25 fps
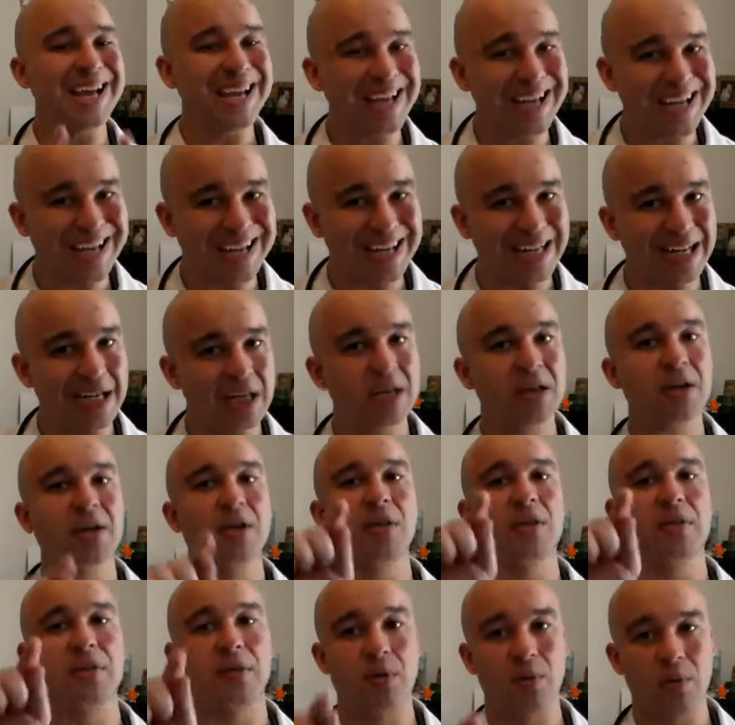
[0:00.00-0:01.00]
in
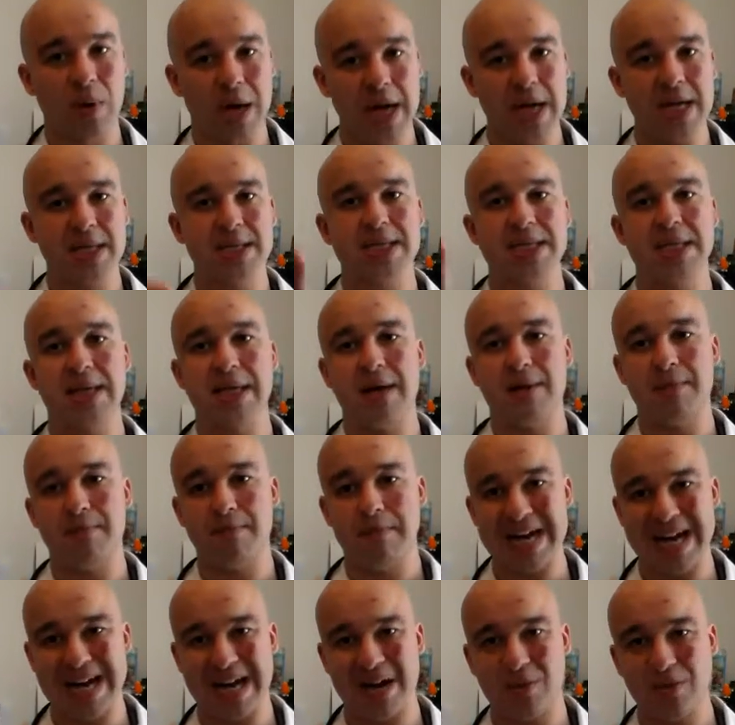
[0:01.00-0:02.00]
the right
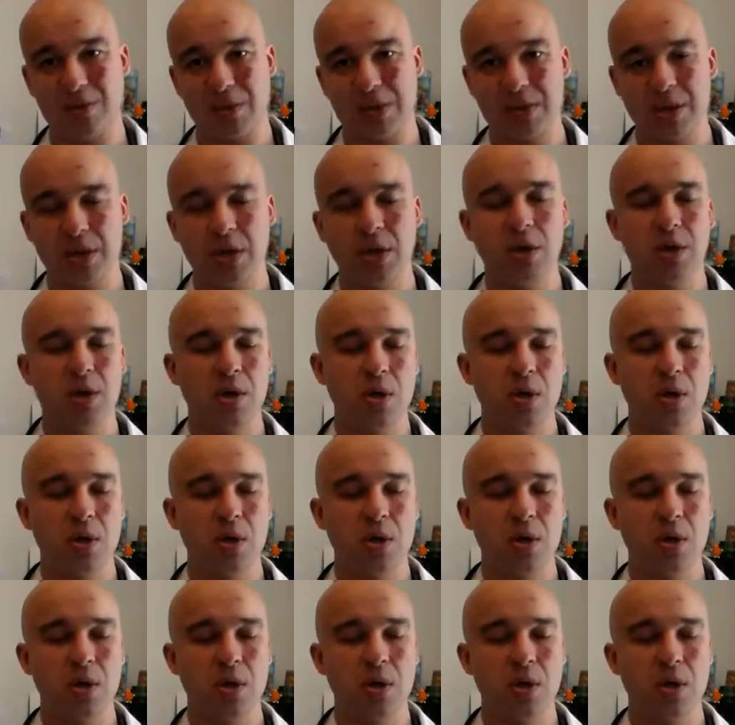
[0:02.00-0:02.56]
amount.